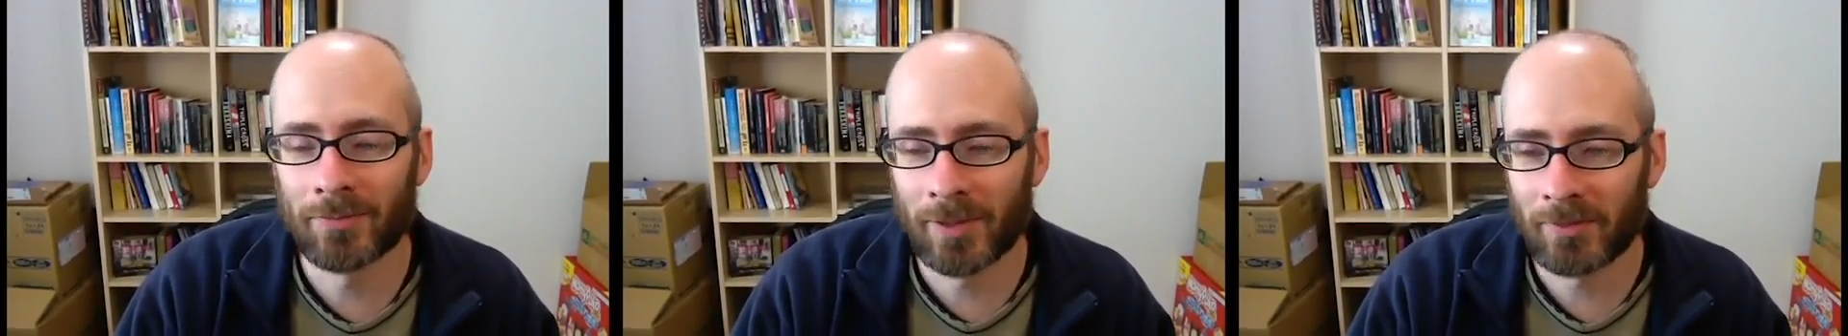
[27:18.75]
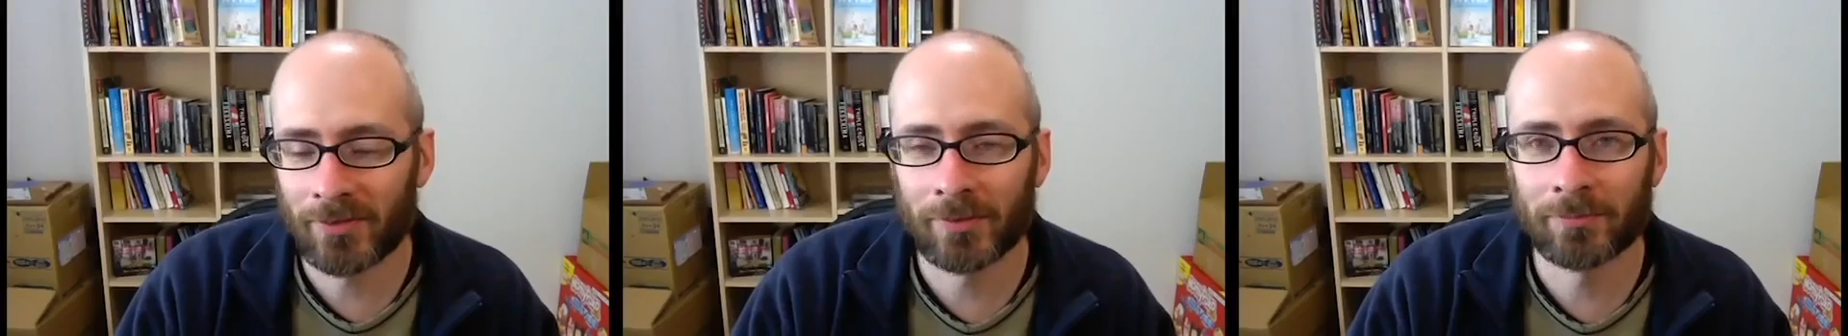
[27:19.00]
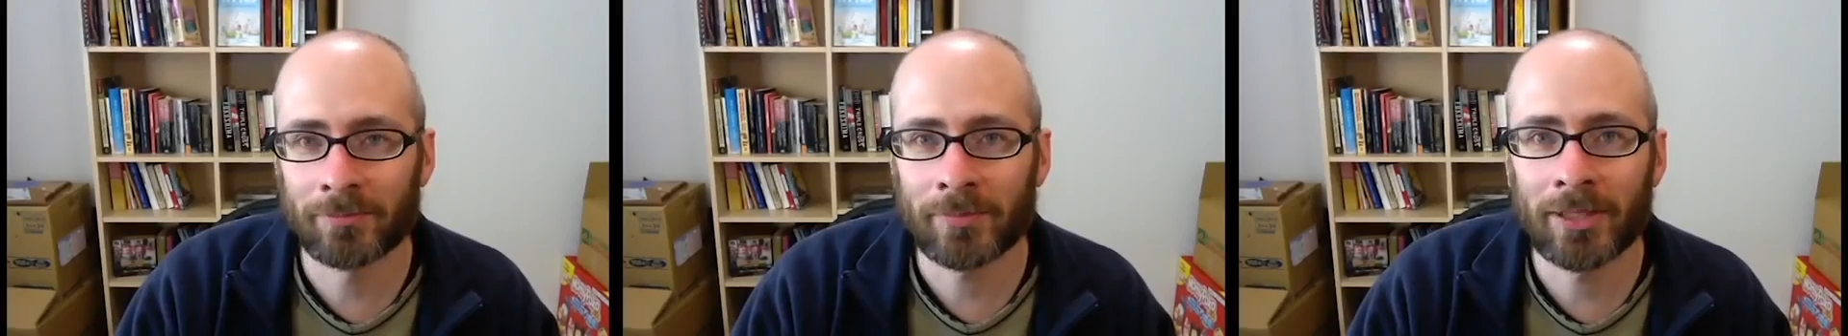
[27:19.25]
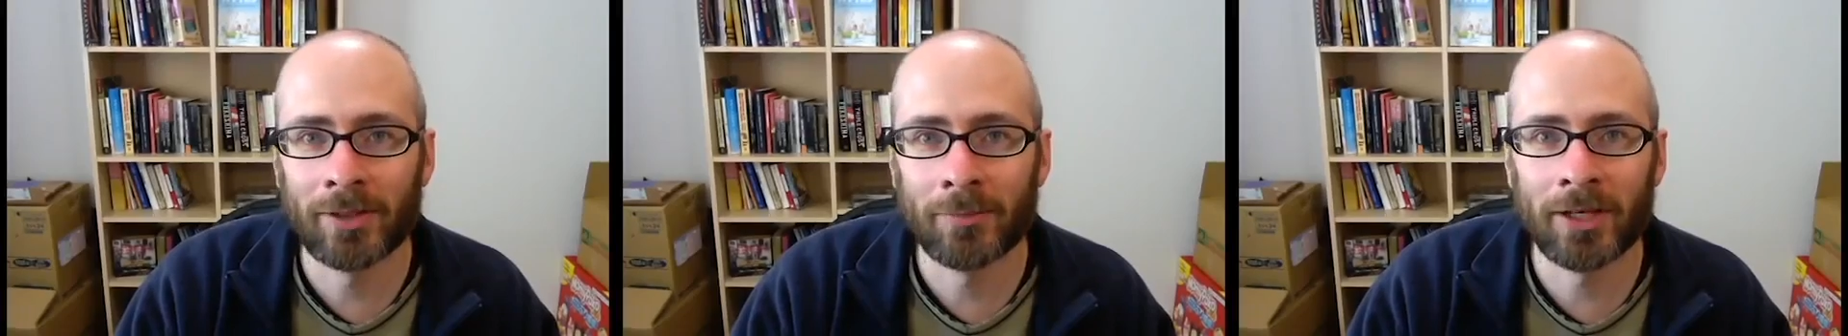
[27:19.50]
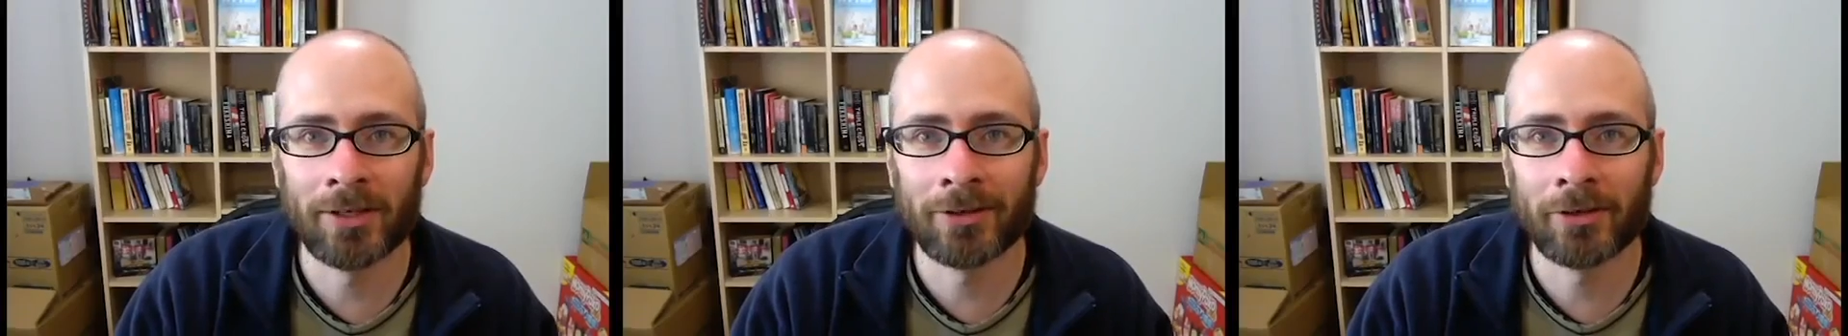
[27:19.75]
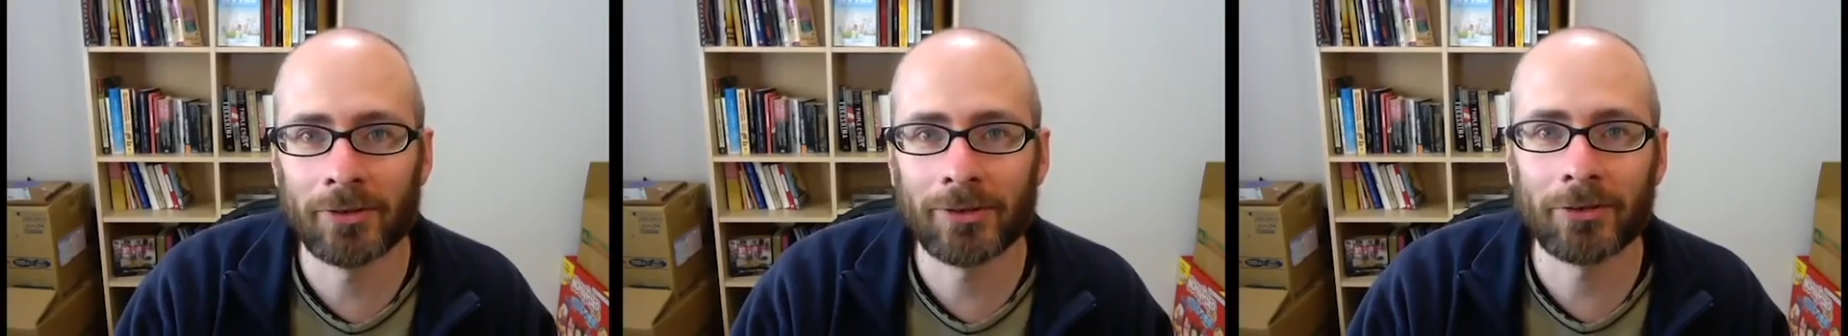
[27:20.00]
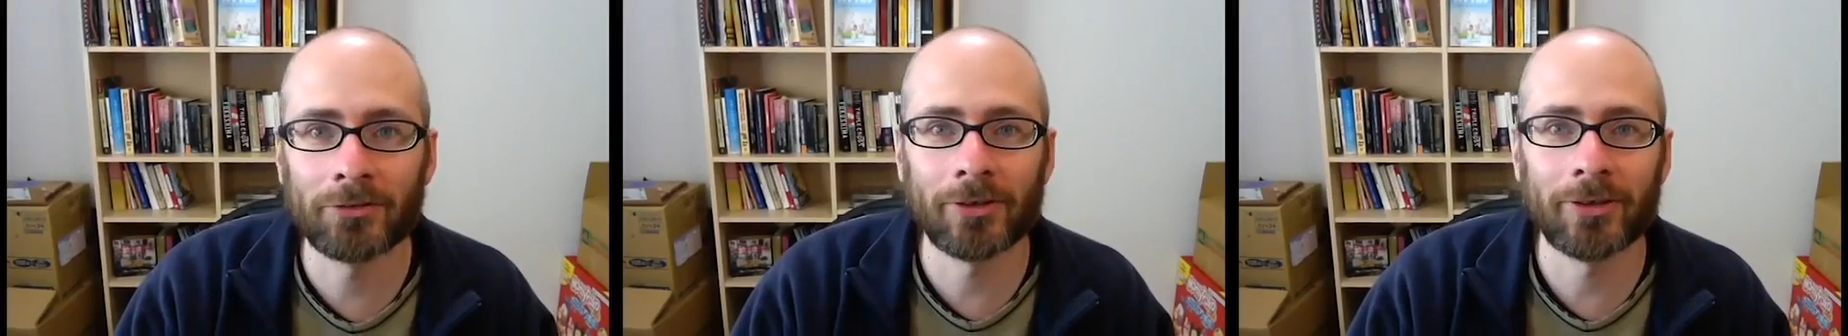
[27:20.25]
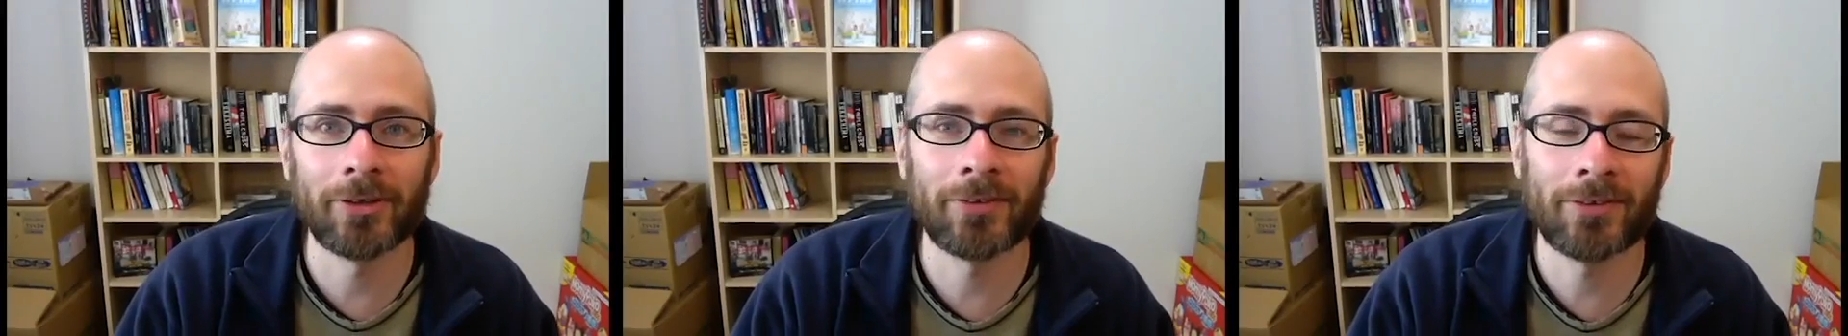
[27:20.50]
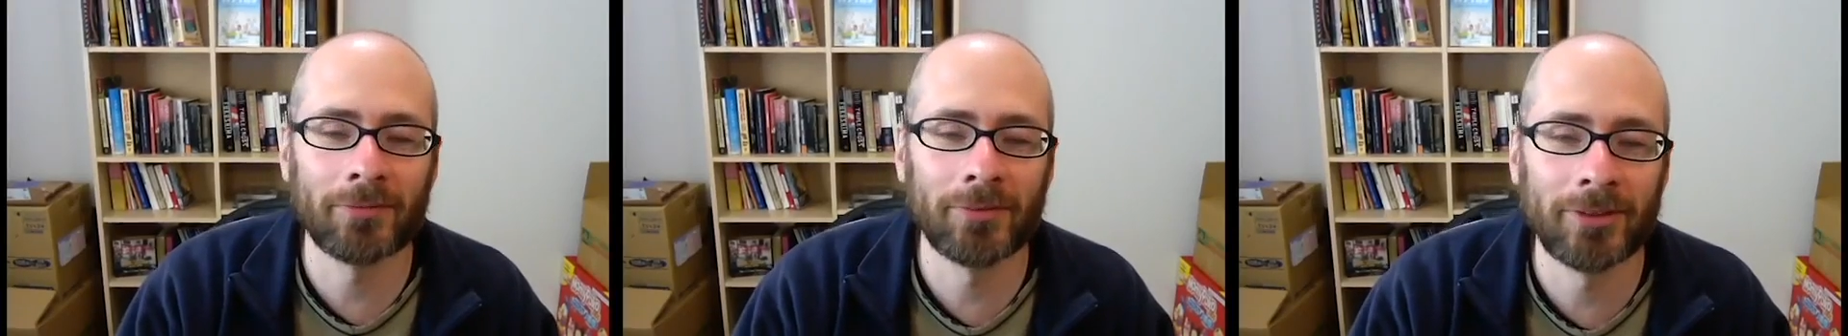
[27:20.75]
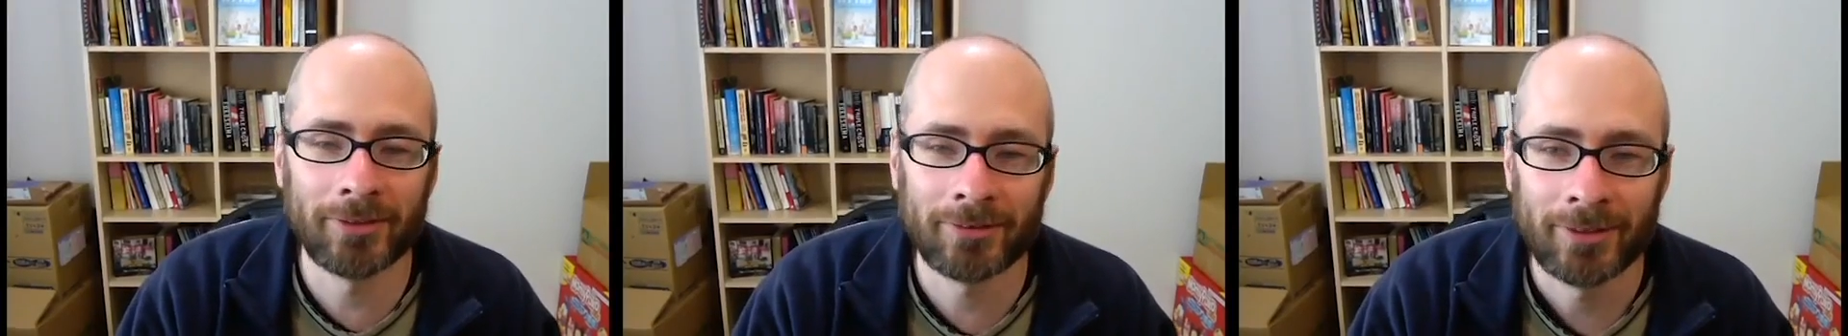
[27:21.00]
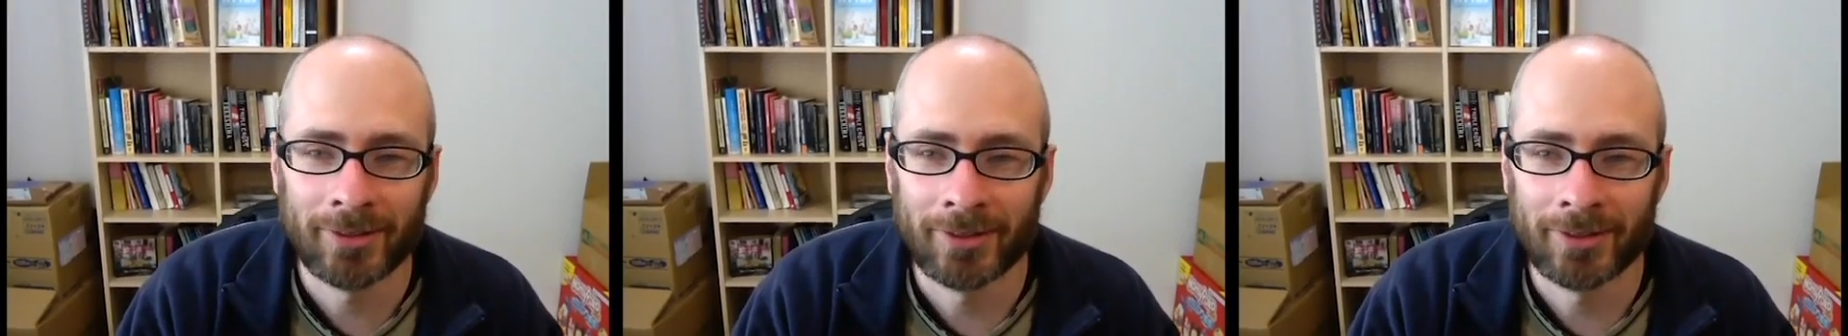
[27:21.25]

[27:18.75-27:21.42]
Maybe some independent guerrilla journalists will